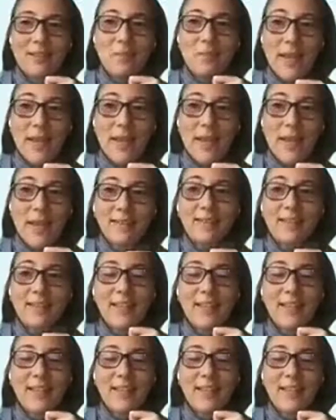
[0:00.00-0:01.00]
the best
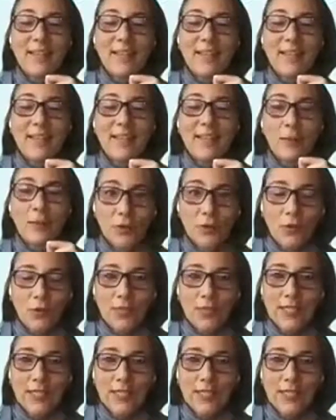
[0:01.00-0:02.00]

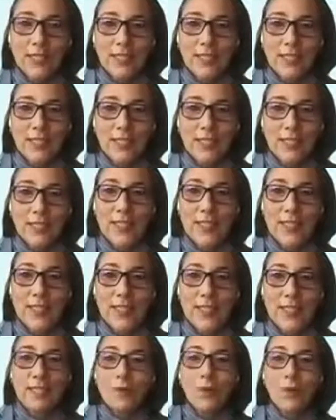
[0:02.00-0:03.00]
salesperson
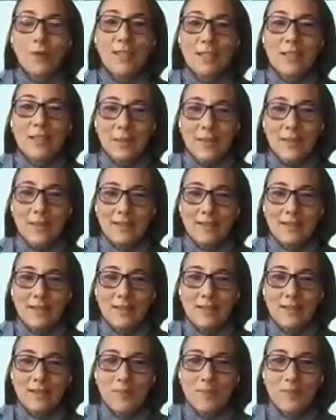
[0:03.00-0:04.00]
can go until a
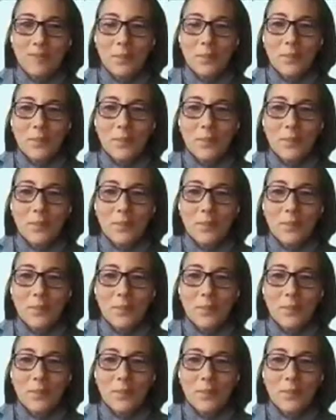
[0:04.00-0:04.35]
limit.